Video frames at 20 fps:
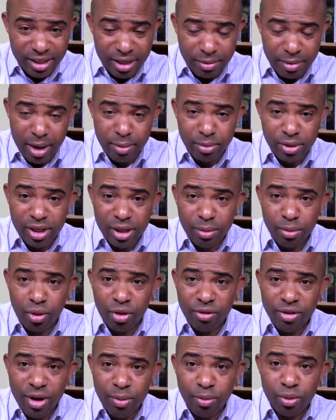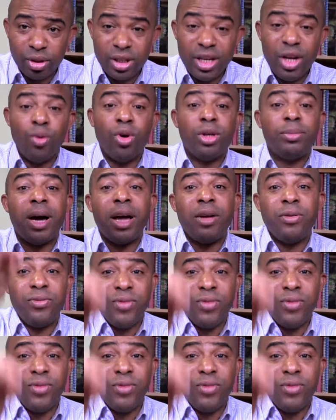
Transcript: The Bible says in the book of Hebrews, it was by